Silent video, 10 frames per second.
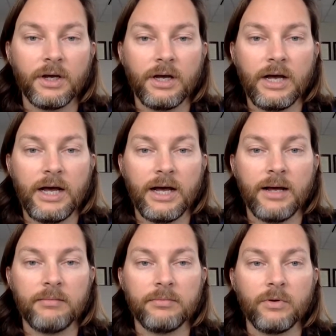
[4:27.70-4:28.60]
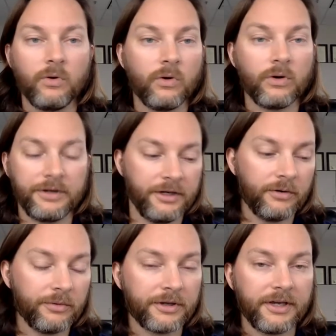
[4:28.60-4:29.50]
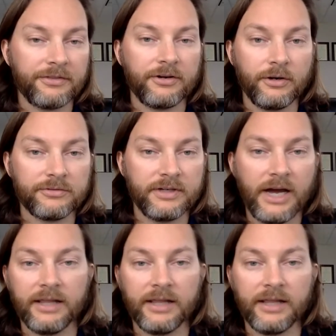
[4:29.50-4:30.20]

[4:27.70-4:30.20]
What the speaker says: or, looking at their notes and